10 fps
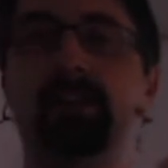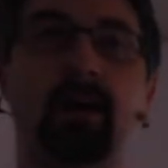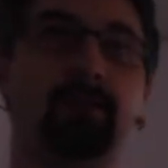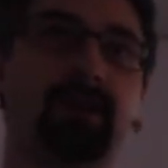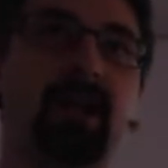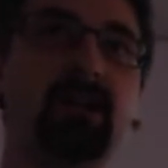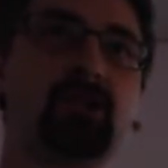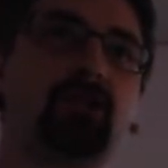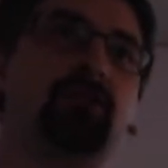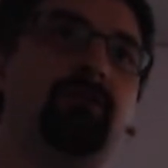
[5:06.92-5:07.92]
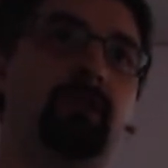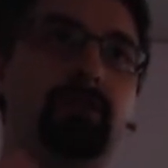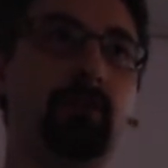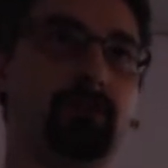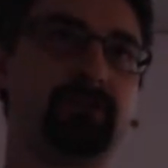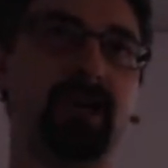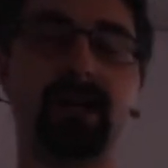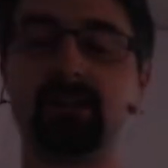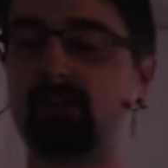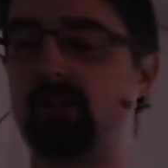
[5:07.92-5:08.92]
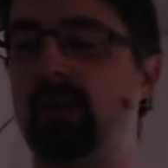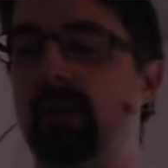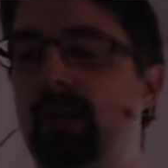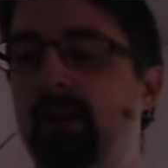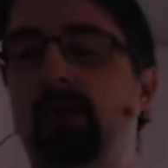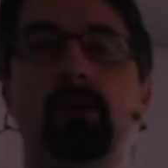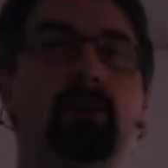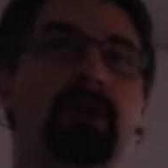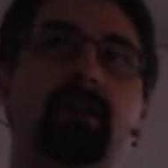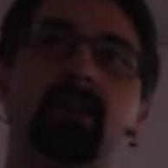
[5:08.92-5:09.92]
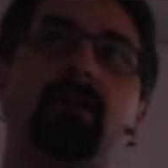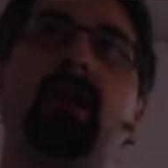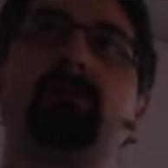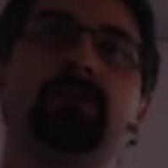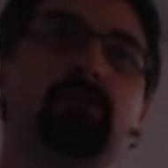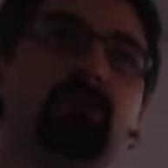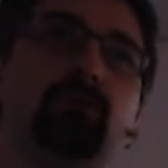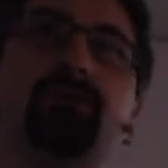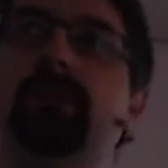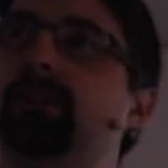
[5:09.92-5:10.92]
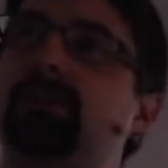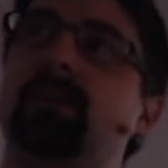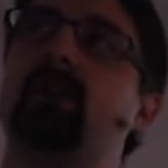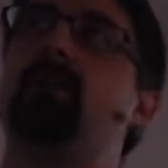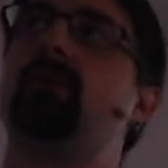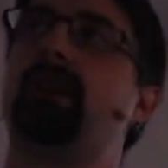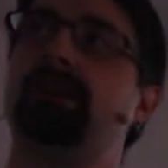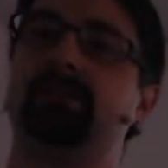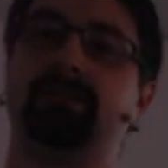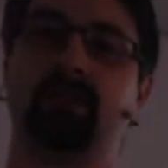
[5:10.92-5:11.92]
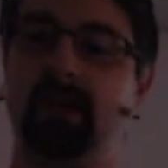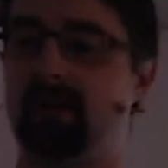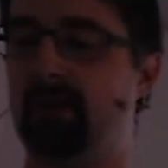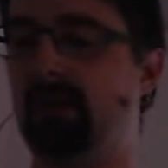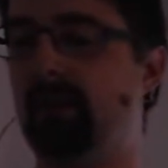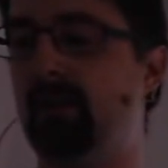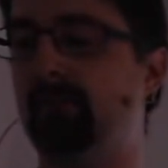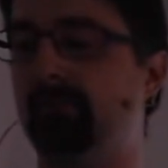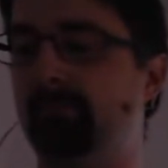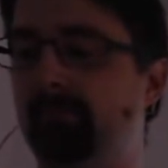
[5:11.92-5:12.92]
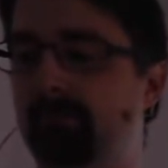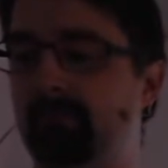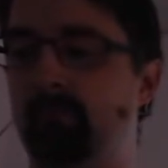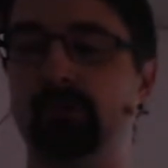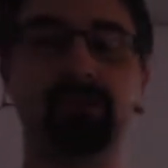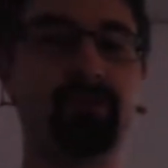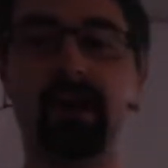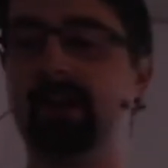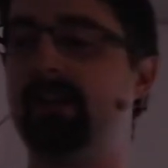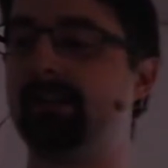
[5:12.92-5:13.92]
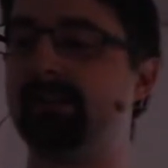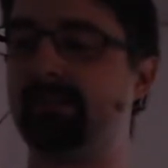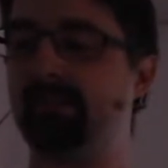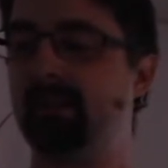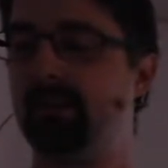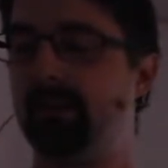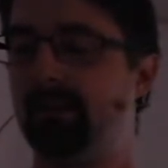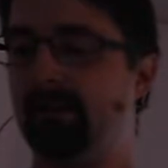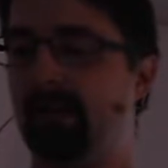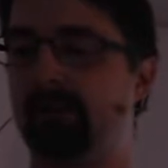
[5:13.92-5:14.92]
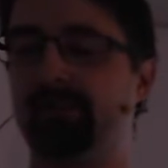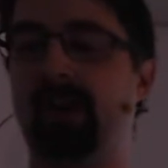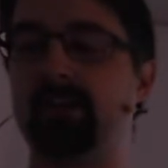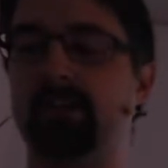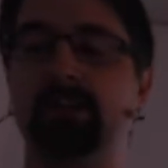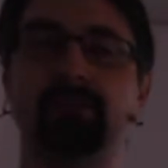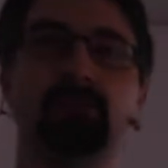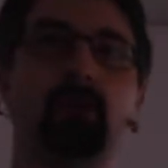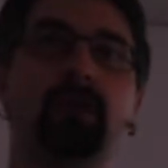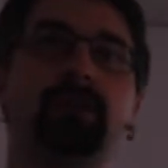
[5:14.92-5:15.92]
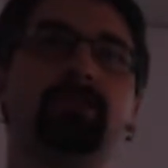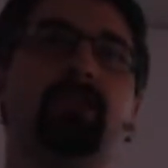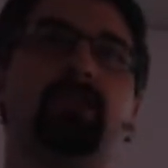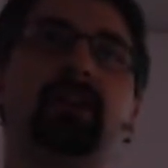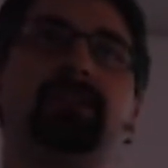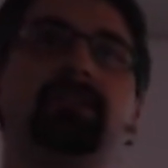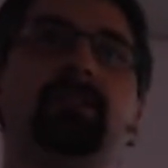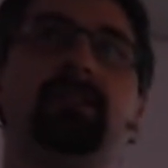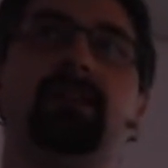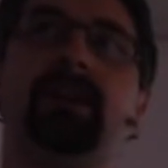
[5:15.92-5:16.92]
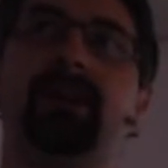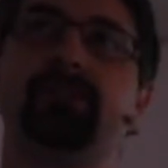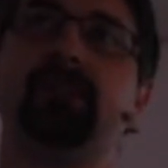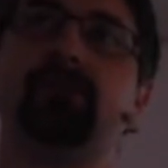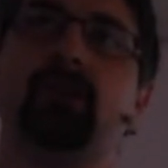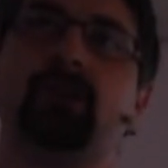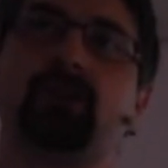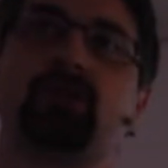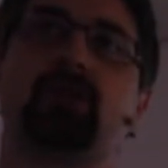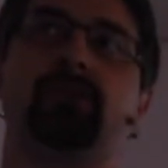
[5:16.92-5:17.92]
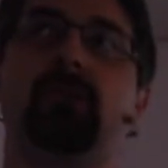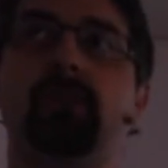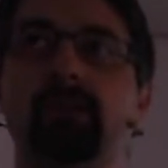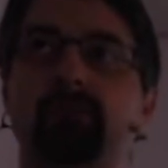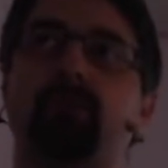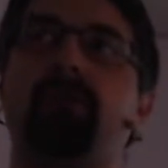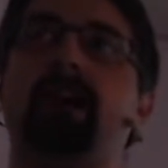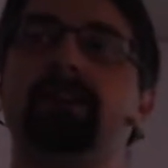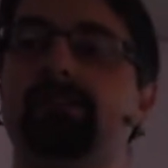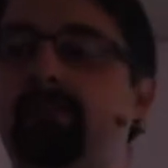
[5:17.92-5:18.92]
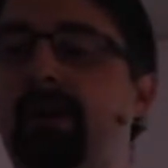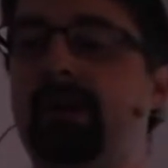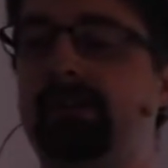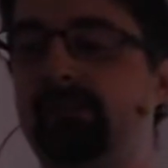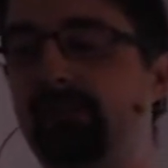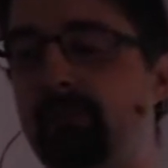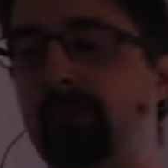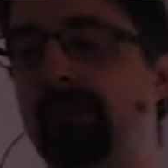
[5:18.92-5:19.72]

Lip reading: the application with Logstash, where we are able to filter the log and modify it, and finally store it within Elasticsearch, a service provided by the Swisscom